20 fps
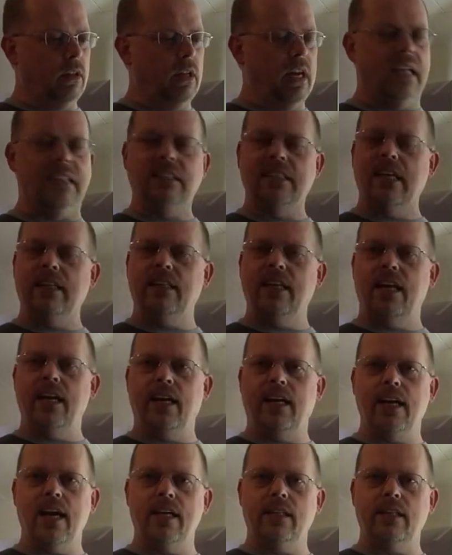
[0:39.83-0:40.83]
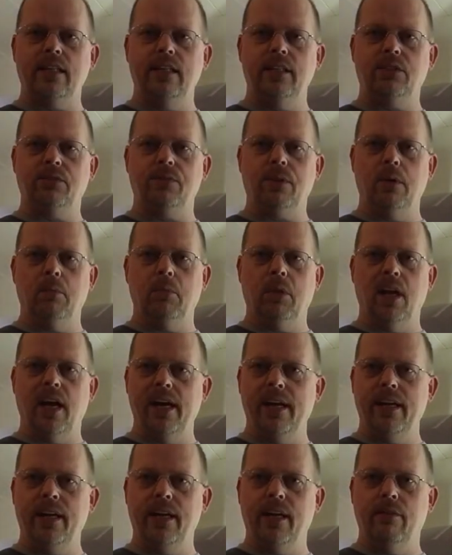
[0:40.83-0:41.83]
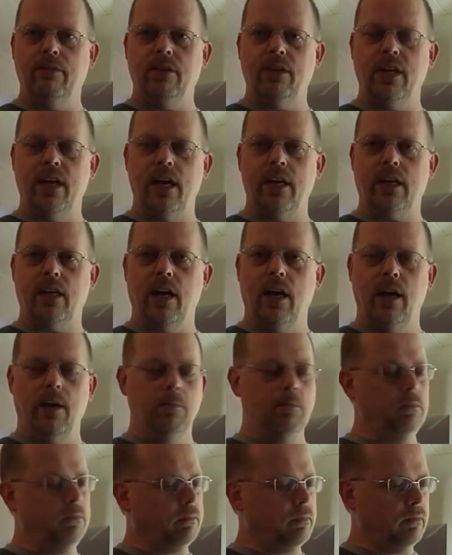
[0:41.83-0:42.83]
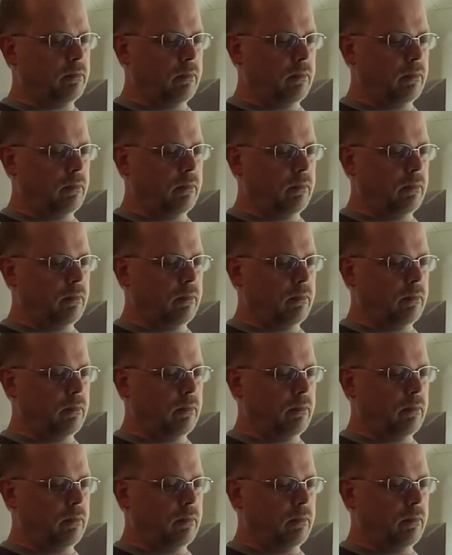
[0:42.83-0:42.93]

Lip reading: I said that I got these from lightingever.com,